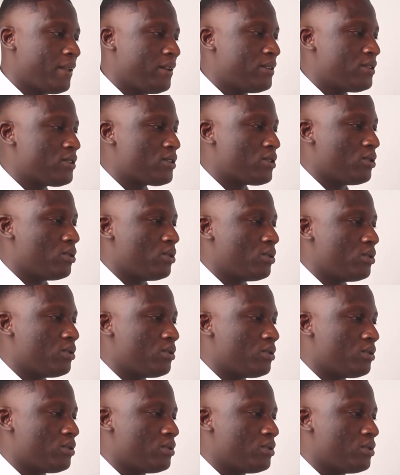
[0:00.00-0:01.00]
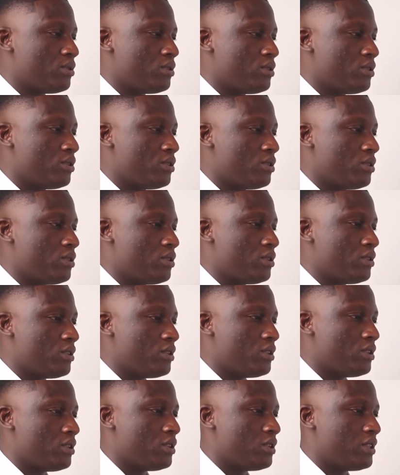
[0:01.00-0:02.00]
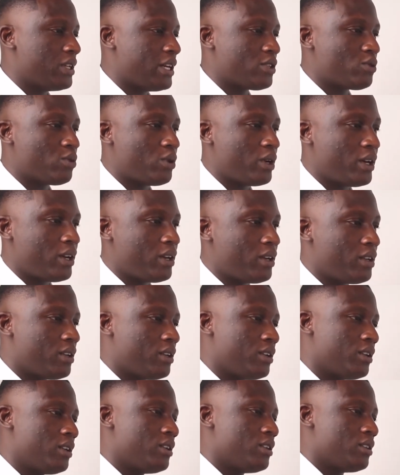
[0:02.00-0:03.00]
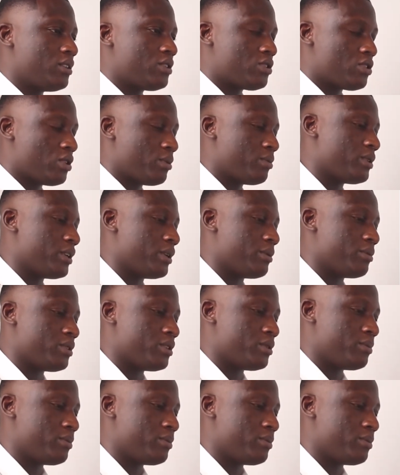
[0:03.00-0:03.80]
So that's why sometimes it's